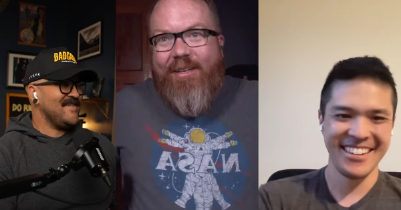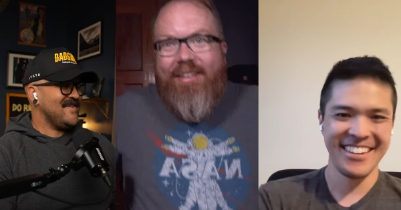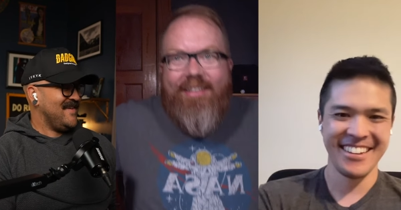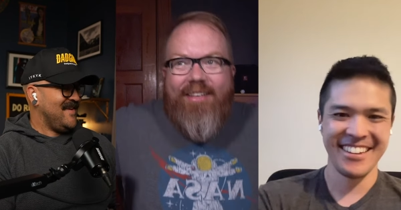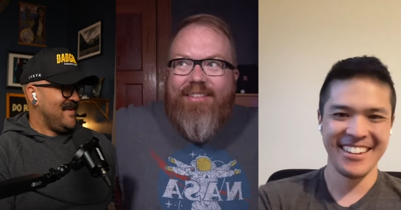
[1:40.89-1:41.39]

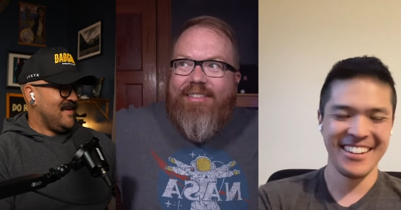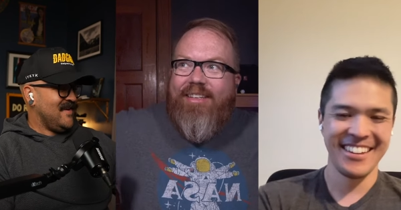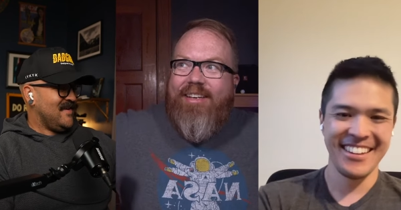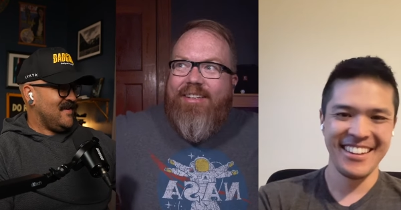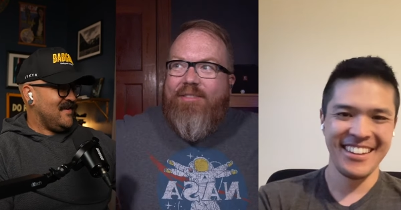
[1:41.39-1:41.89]
Speaker 1: that's uh,
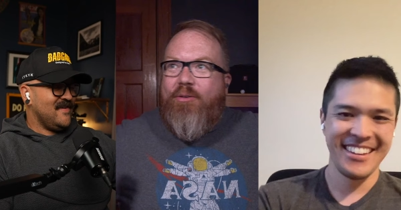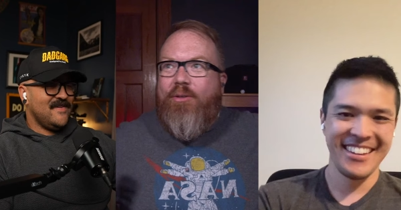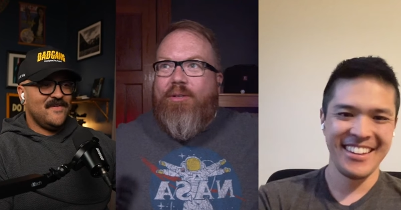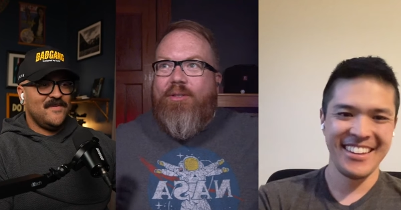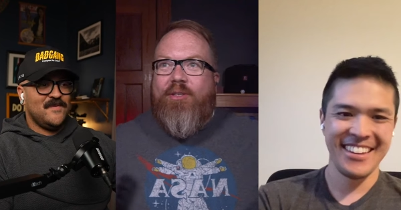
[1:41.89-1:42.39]
two year olds
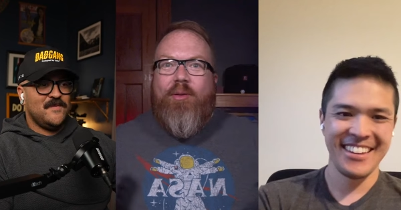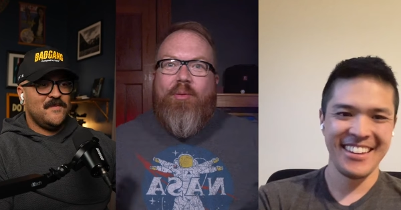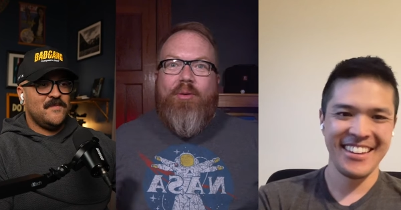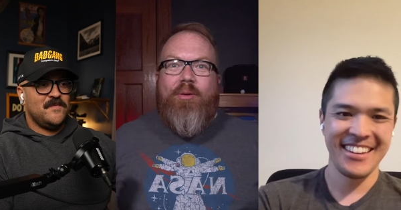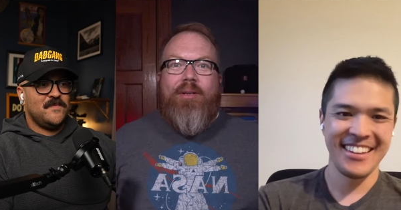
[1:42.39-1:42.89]
in the
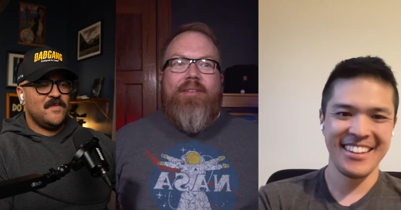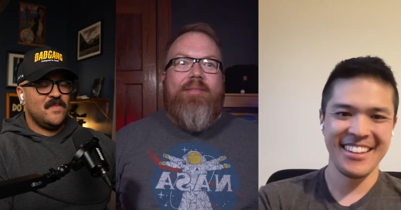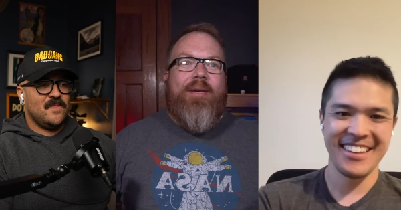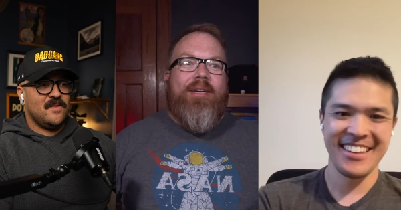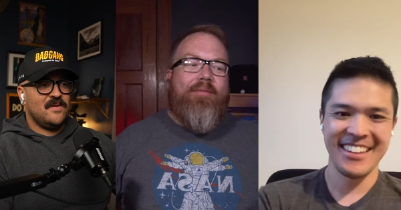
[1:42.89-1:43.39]
pool make
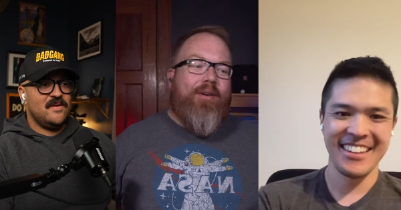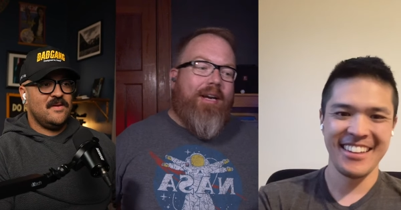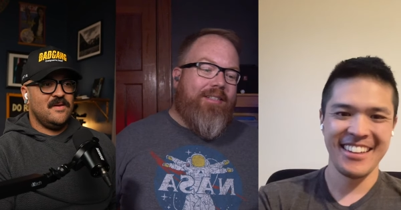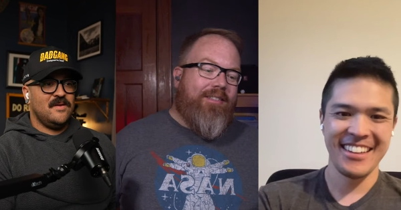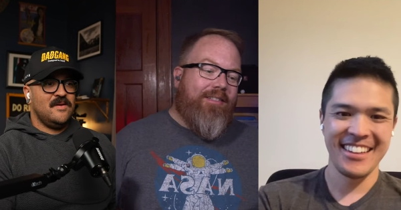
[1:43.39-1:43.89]
for
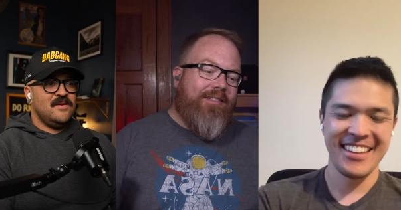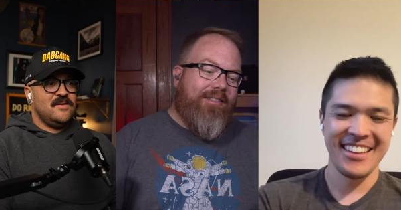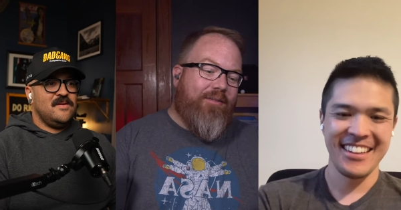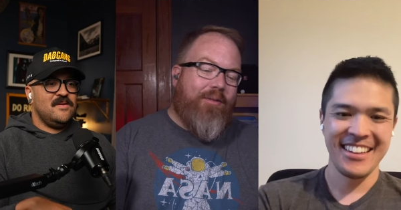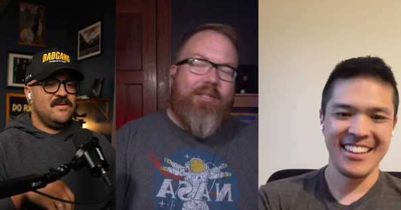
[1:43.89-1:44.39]
excellent
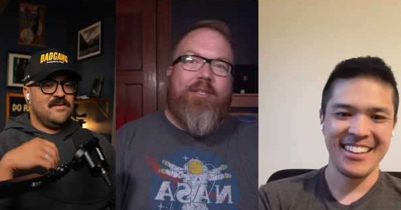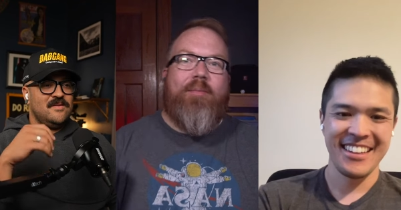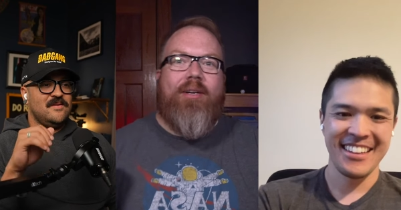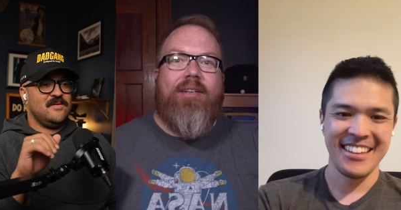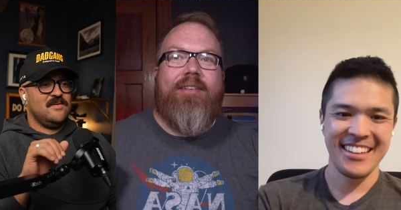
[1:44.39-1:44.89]
question mark
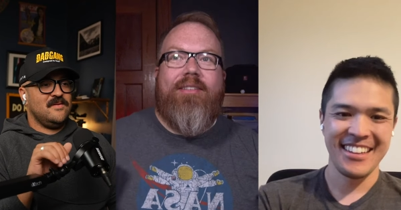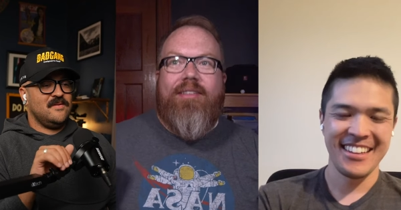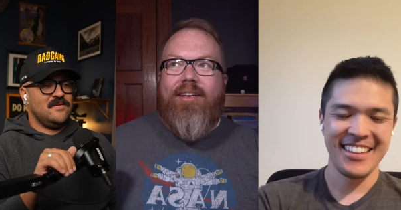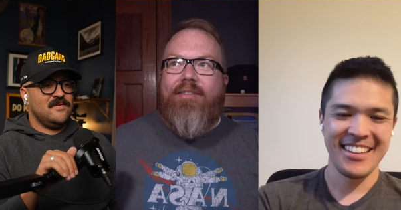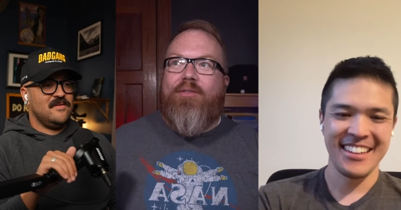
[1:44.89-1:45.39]
life
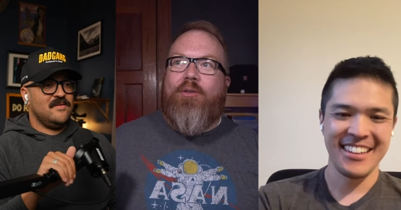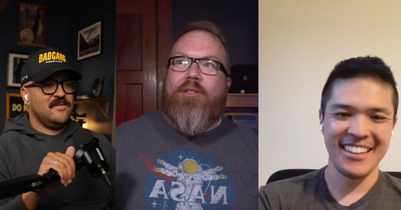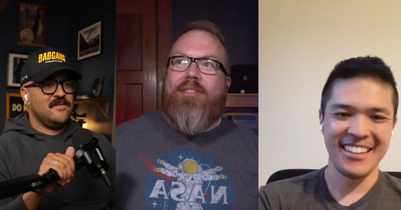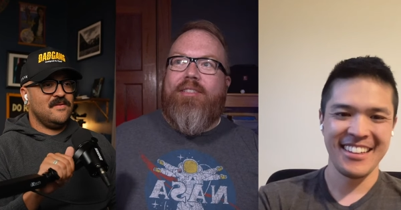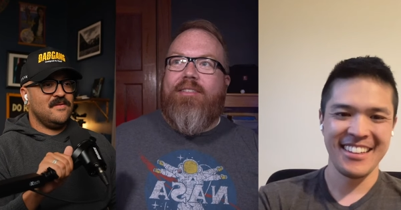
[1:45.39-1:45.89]
choices.
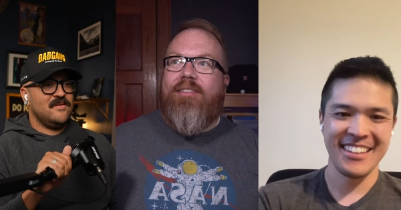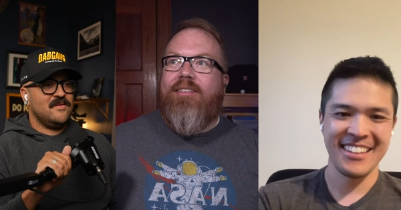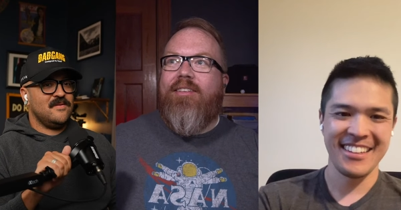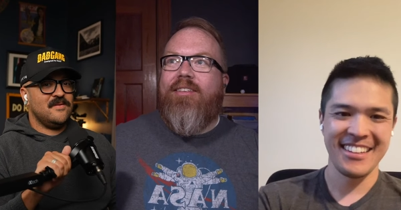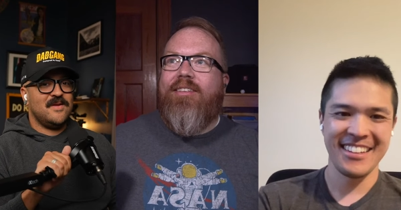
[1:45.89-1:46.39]

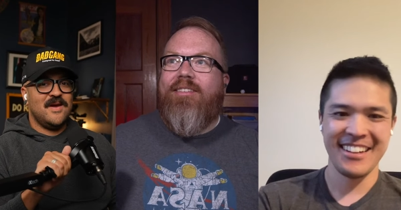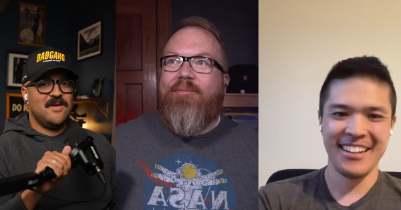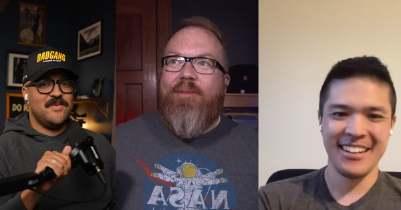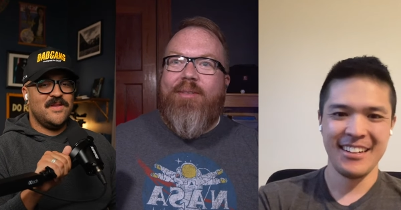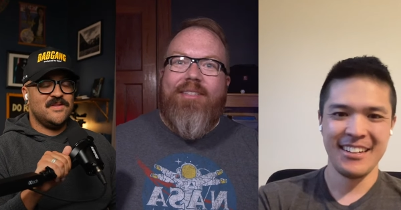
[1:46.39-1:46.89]
Speaker 2: Yeah,
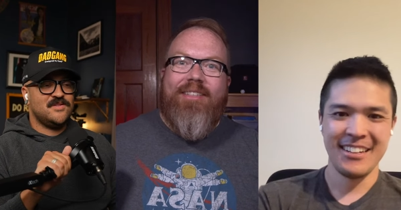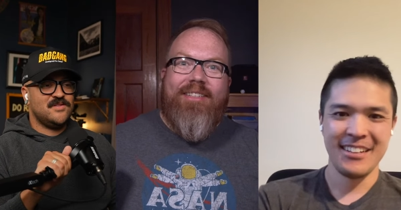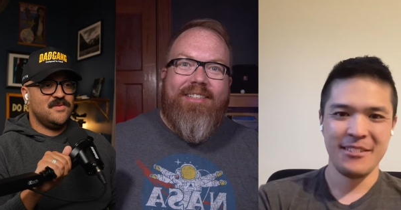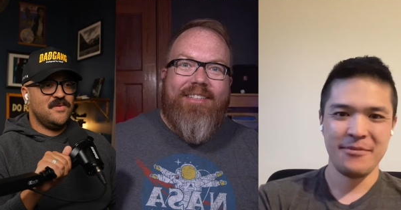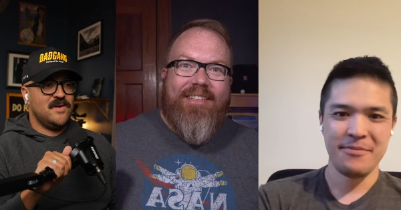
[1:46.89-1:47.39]
I
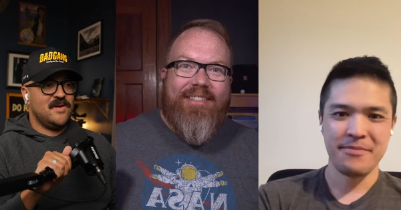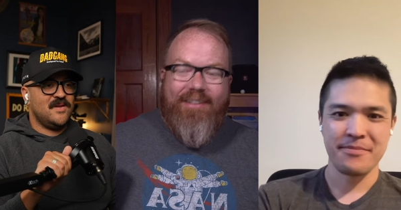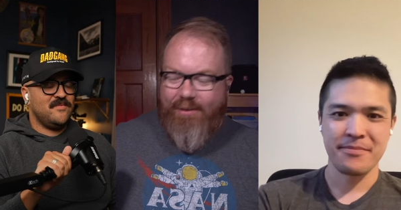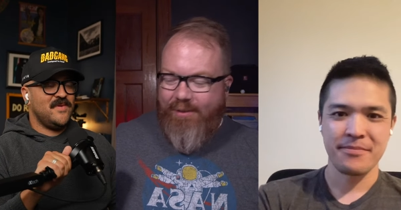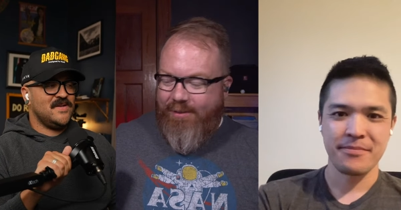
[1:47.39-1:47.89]
managed to uh,
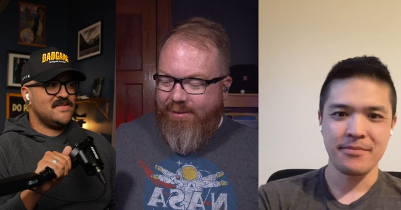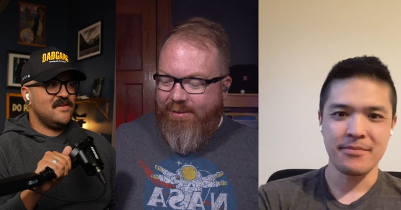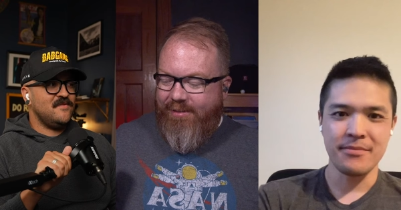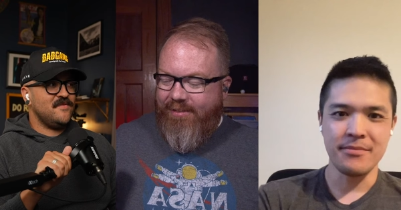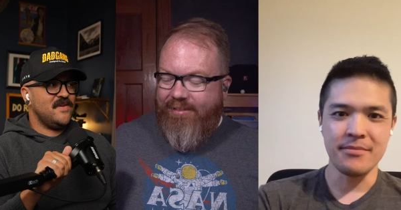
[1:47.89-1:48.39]
give
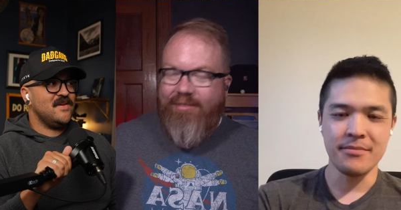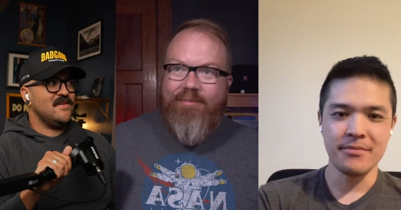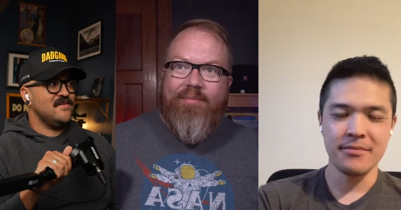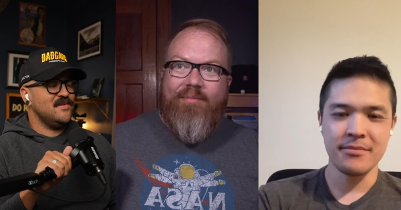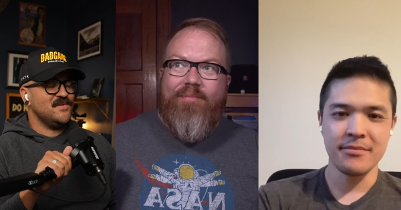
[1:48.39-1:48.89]
myself
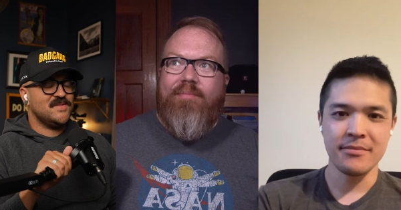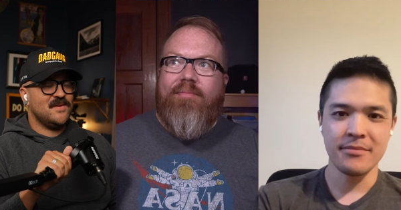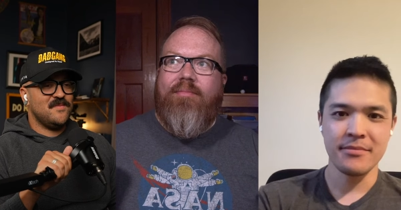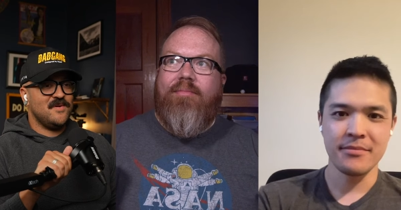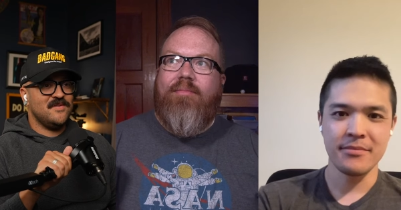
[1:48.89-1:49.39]
get a little
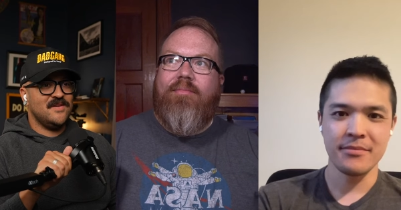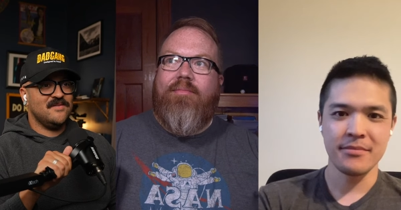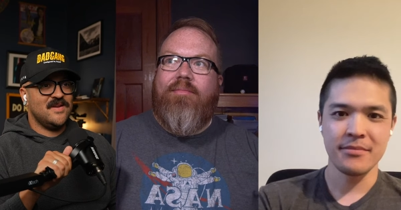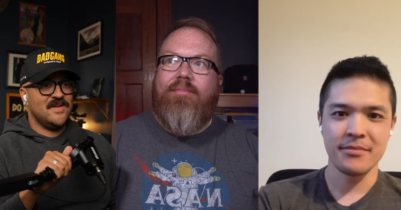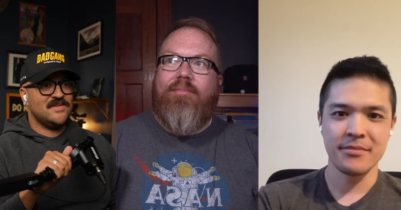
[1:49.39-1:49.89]
sunburn the
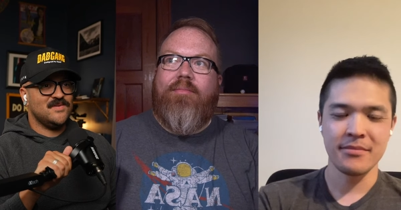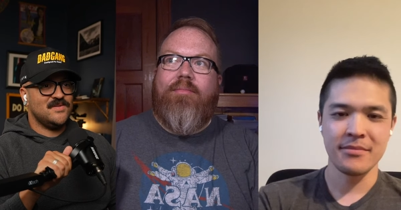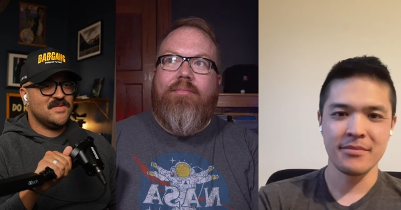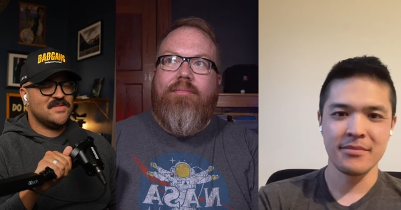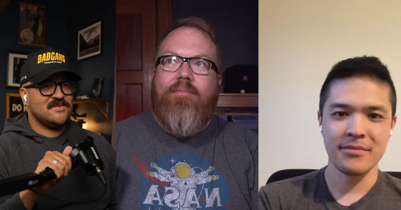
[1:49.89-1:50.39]
other day to
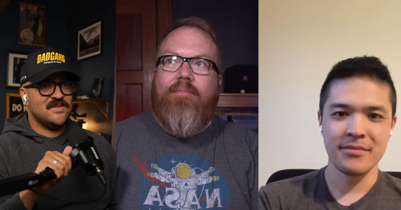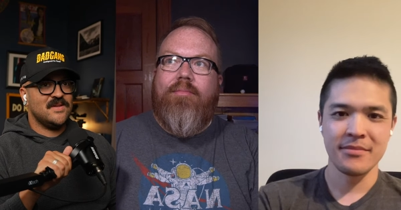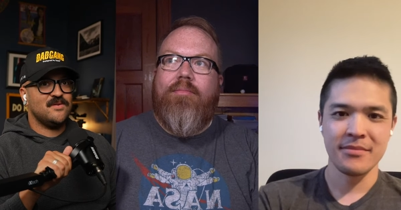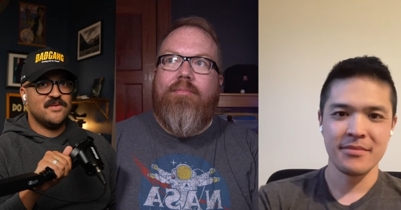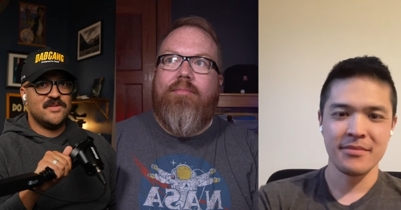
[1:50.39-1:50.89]
just
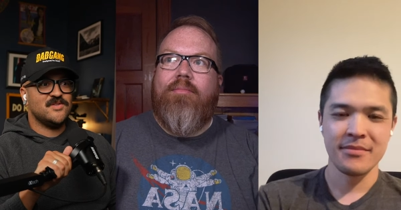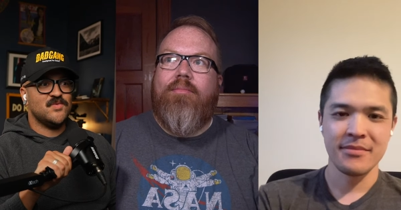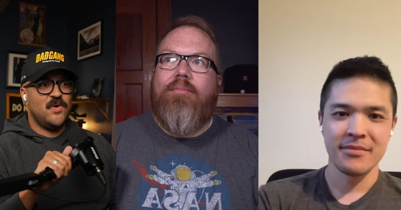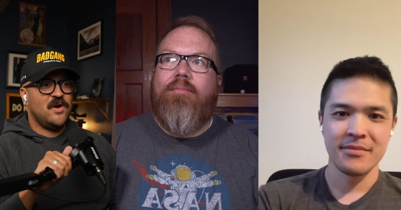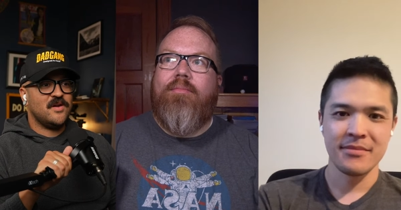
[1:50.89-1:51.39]
literally
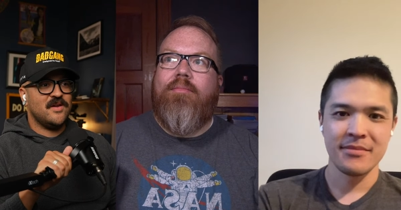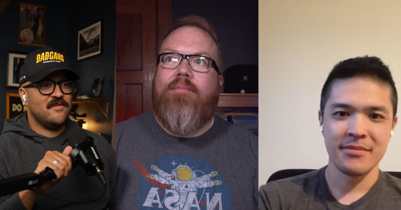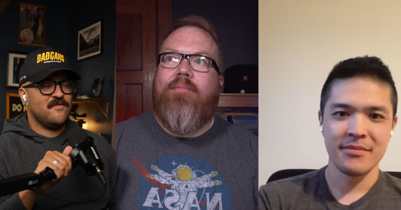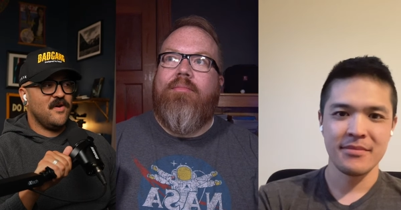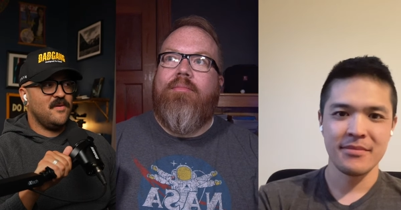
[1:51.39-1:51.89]
just
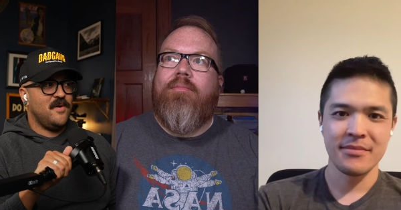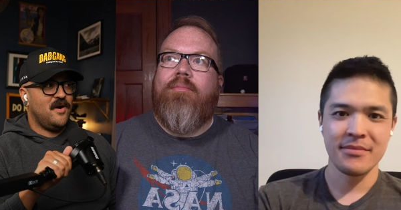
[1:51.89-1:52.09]
walking from